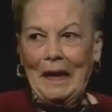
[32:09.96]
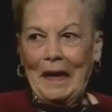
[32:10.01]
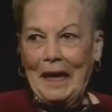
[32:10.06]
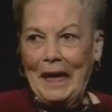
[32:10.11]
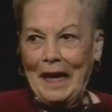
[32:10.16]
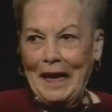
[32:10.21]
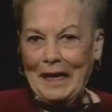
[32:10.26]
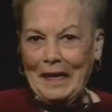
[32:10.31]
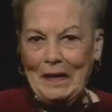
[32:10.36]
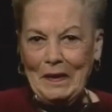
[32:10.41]

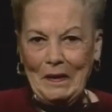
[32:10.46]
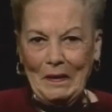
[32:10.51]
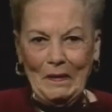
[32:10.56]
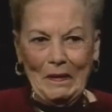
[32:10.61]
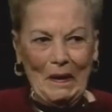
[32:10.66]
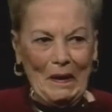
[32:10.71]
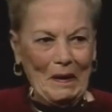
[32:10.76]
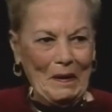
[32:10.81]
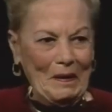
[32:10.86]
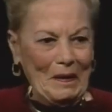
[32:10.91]
and here
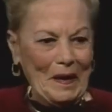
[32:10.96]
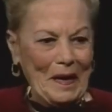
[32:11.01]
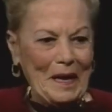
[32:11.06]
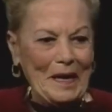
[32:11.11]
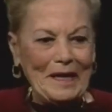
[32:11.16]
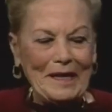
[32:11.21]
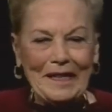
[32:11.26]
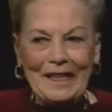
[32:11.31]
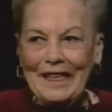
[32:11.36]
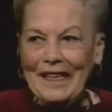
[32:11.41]
are eight the
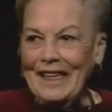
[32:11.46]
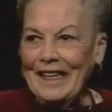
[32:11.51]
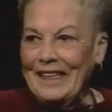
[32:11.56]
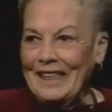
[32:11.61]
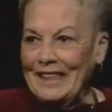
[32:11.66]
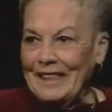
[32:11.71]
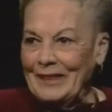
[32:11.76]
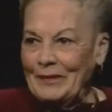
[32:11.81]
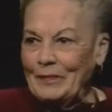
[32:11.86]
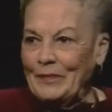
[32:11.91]
big
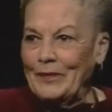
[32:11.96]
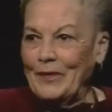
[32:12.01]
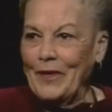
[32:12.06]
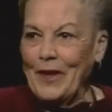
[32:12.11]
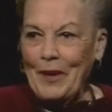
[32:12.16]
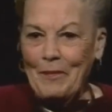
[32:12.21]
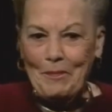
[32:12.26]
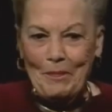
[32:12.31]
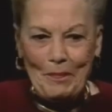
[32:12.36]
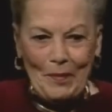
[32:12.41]
questions the
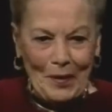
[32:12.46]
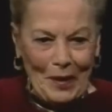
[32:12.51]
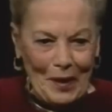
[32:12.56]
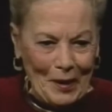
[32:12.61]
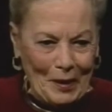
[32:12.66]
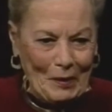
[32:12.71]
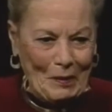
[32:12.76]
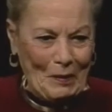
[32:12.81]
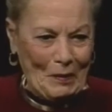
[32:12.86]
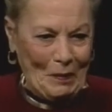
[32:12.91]
big of
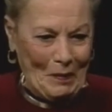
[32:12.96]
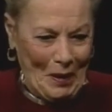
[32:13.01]
life.